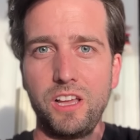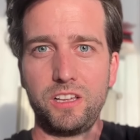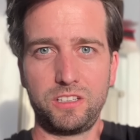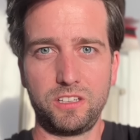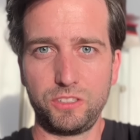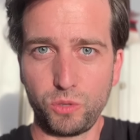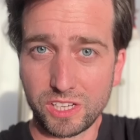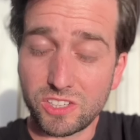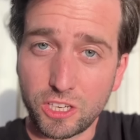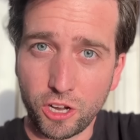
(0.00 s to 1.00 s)
the
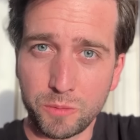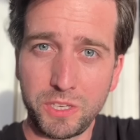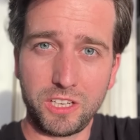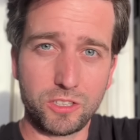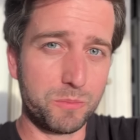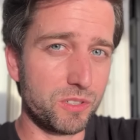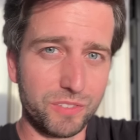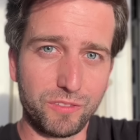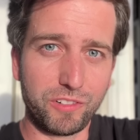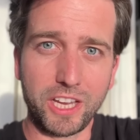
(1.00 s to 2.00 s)
US economy in terms of
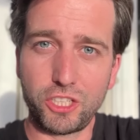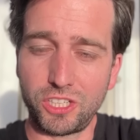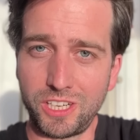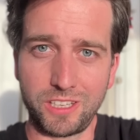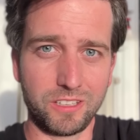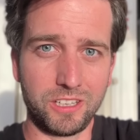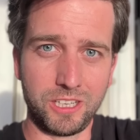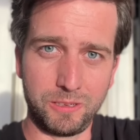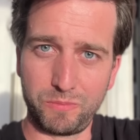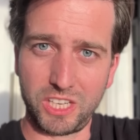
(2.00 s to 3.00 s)
inflation
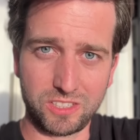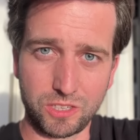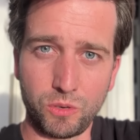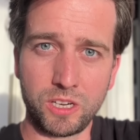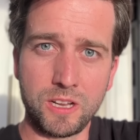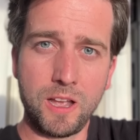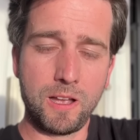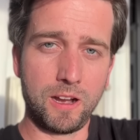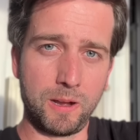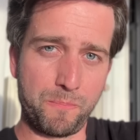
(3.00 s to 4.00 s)
and so on,
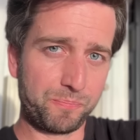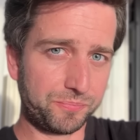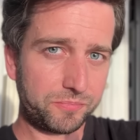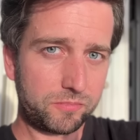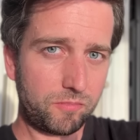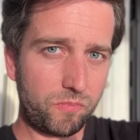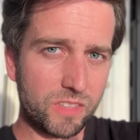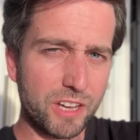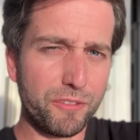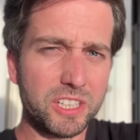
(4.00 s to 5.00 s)

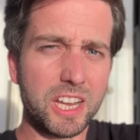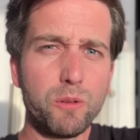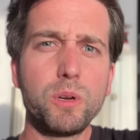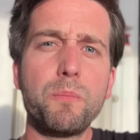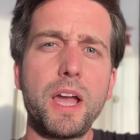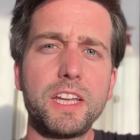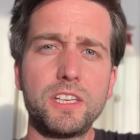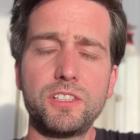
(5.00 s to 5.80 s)
I think they were making